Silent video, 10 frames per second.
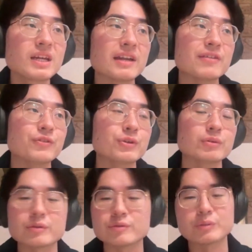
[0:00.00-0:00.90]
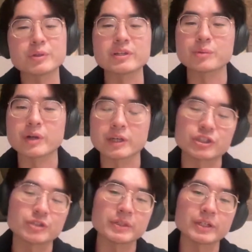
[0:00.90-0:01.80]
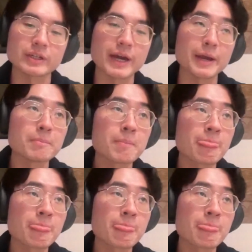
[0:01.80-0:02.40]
And if you put in the work, it should be okay.